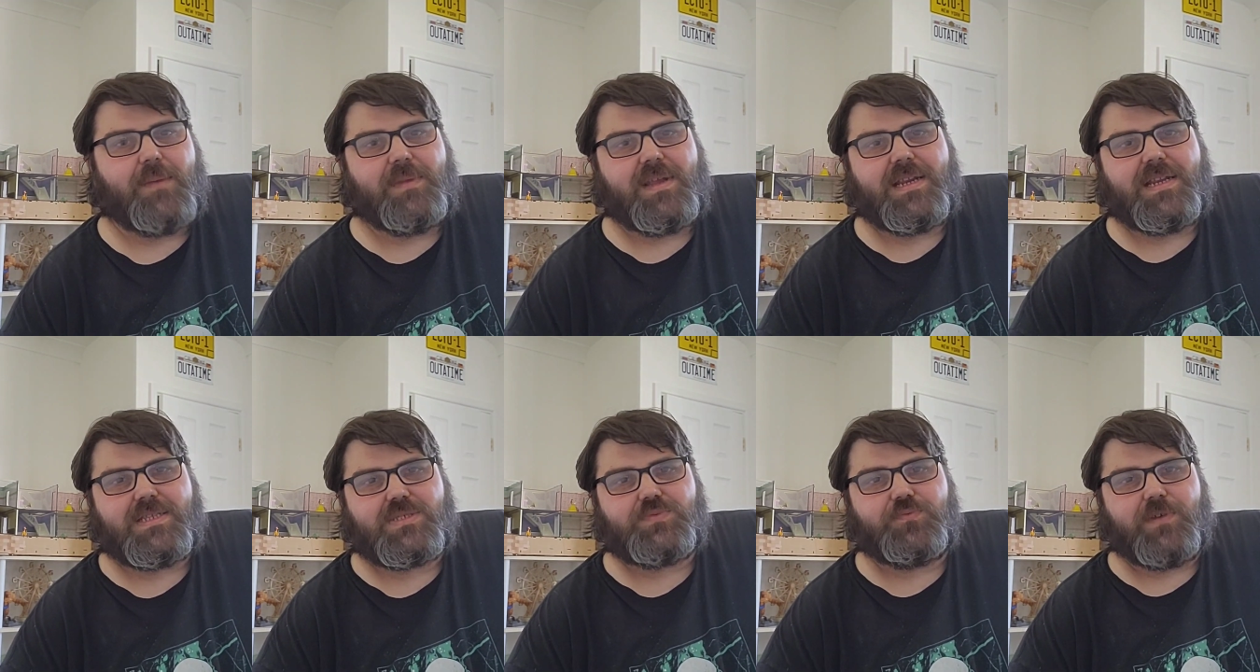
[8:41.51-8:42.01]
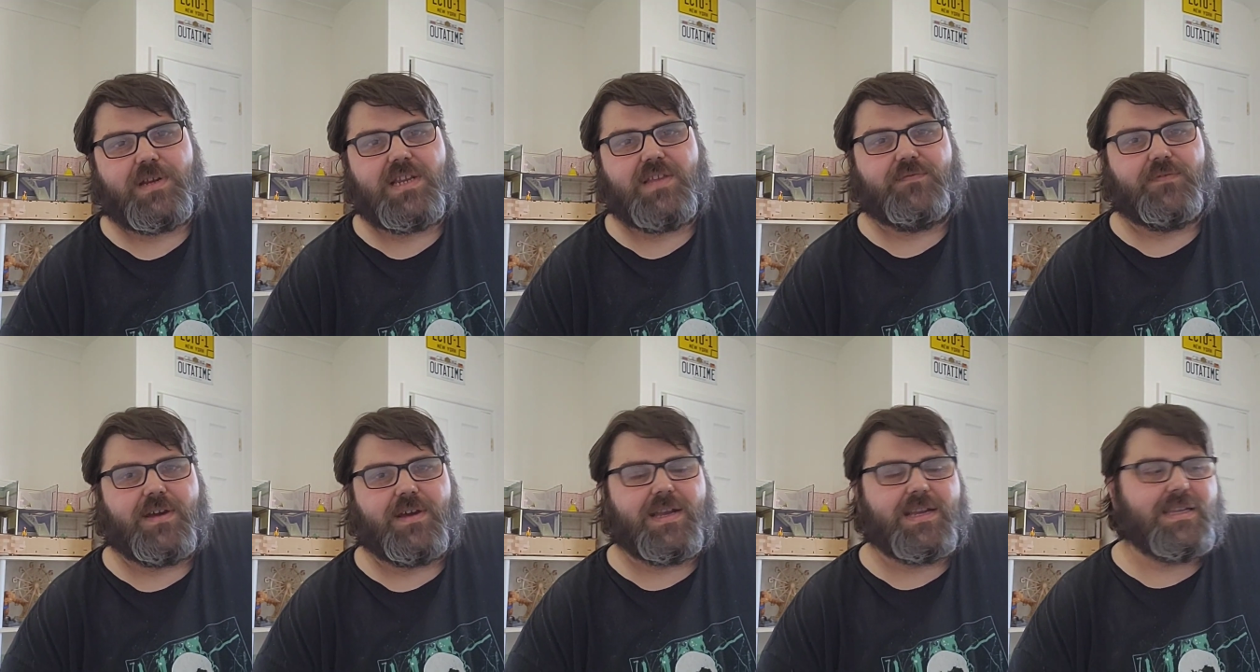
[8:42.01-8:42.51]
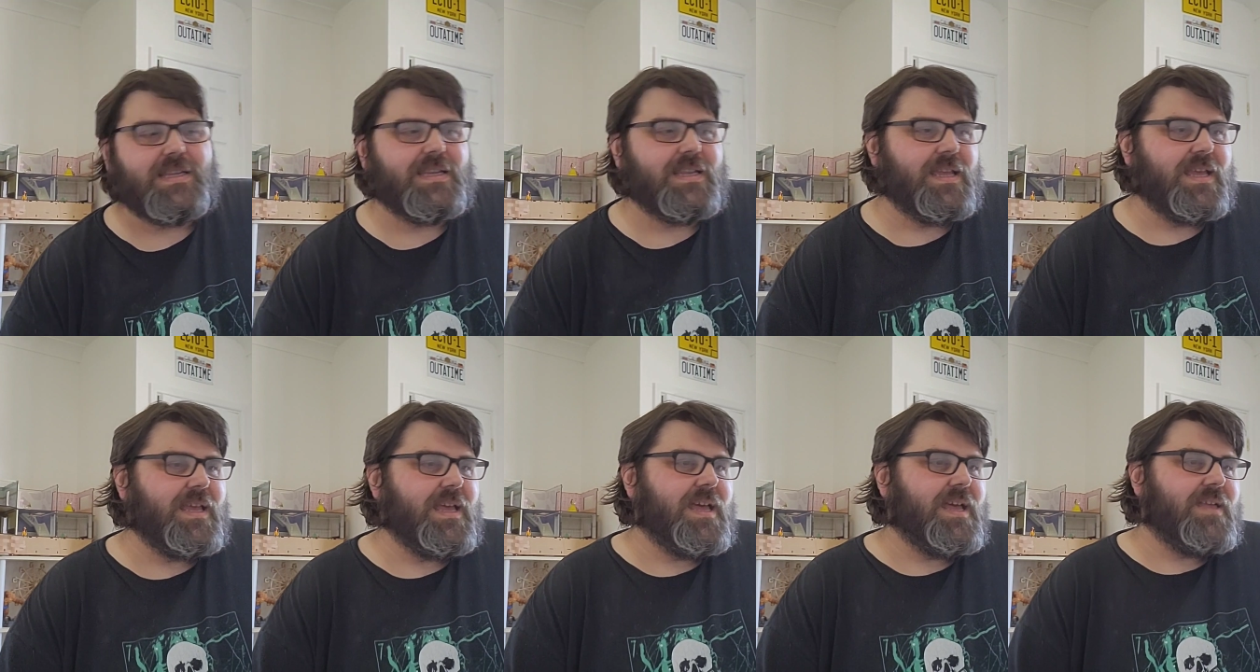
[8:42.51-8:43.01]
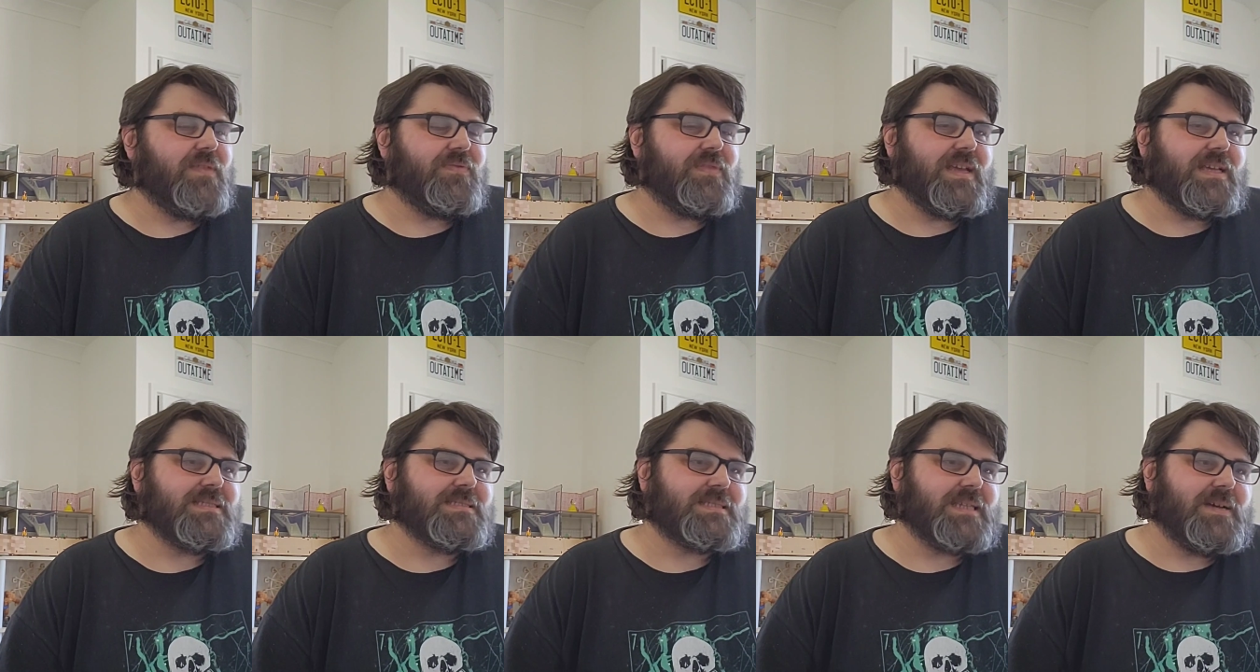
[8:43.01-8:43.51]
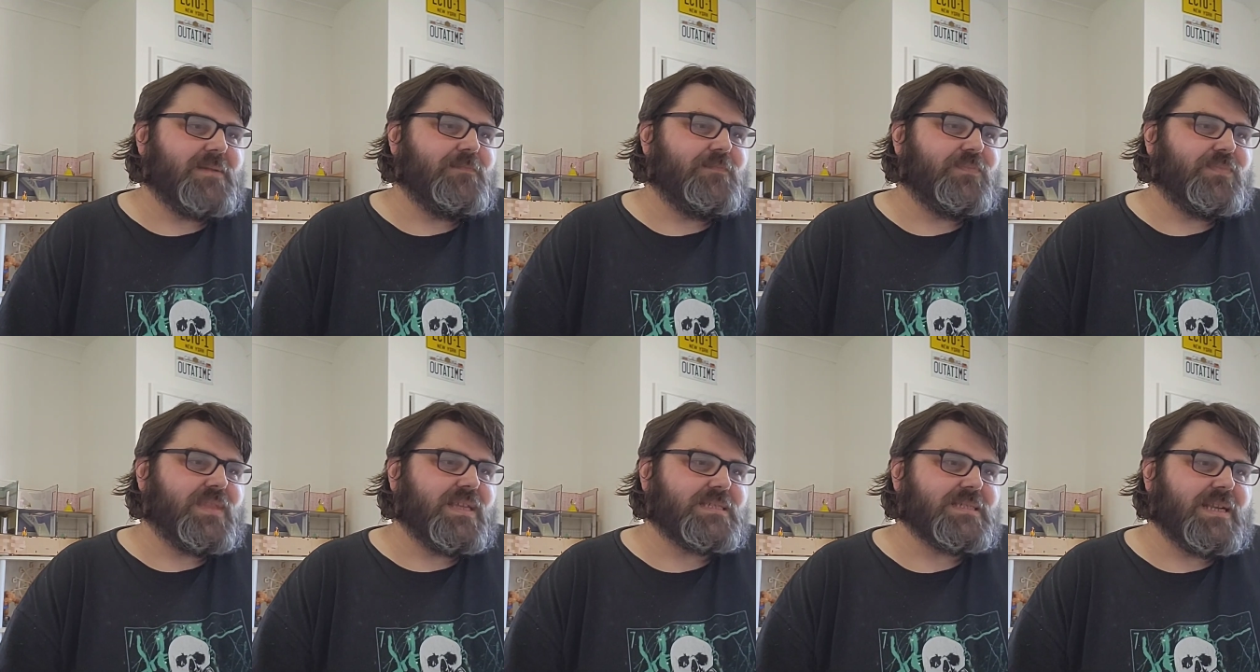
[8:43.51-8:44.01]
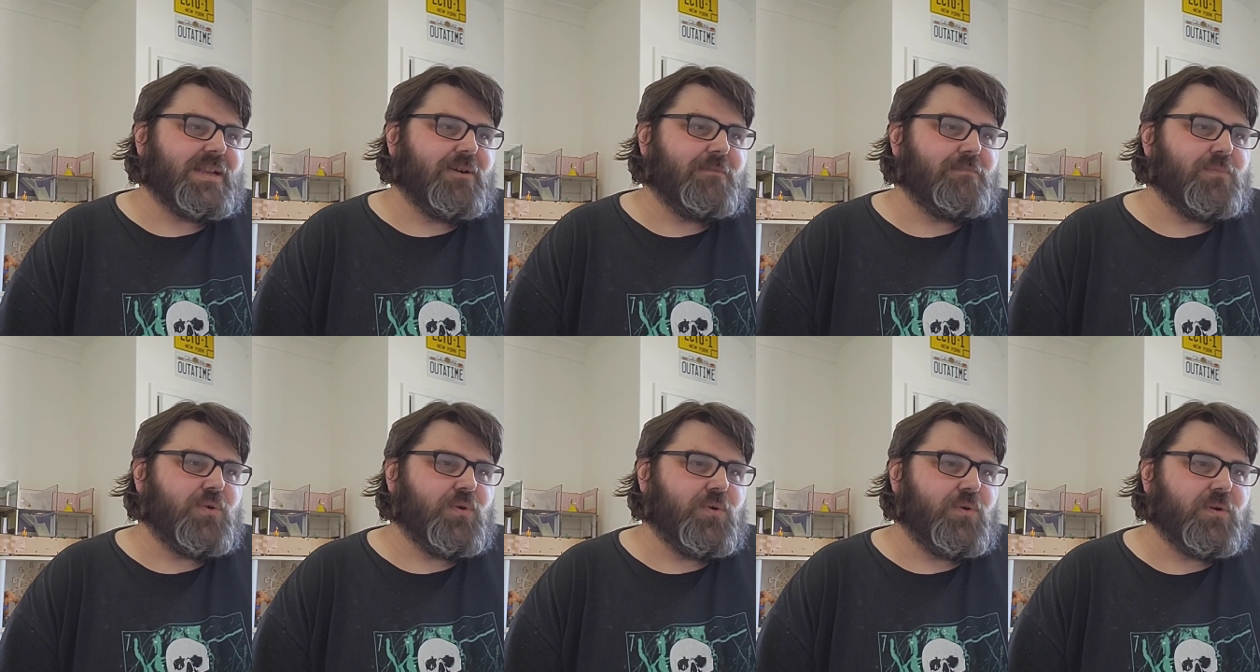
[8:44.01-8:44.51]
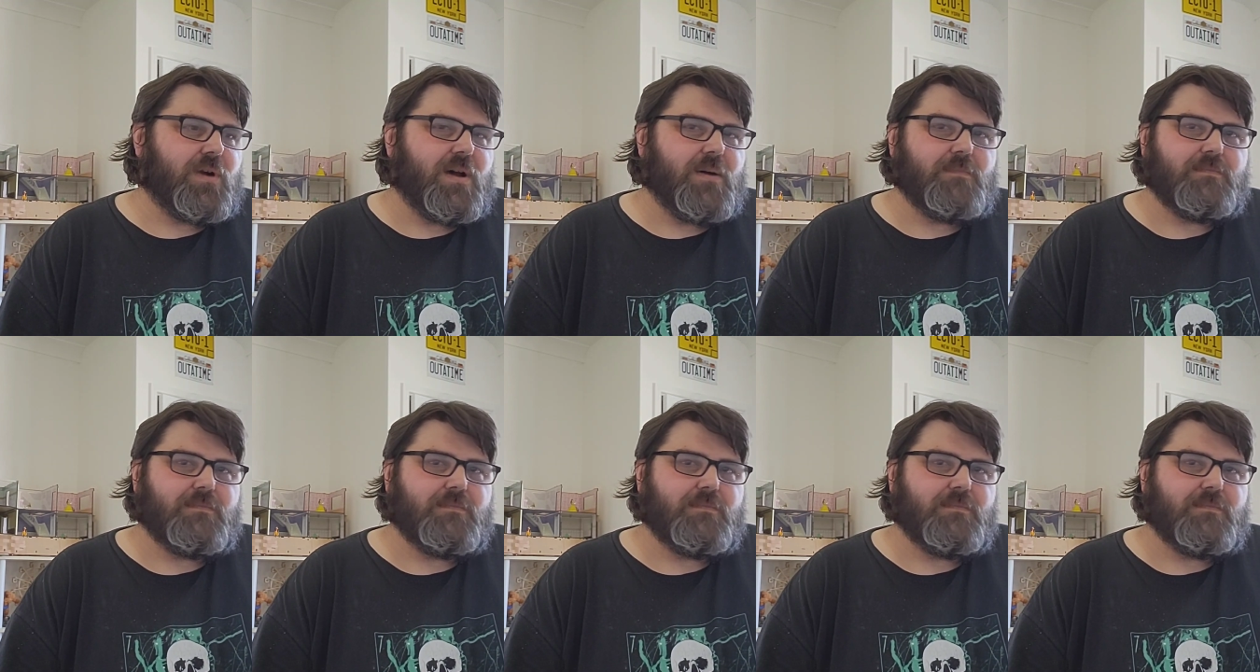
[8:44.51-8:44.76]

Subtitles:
I mean, it's really violent. There's a lot more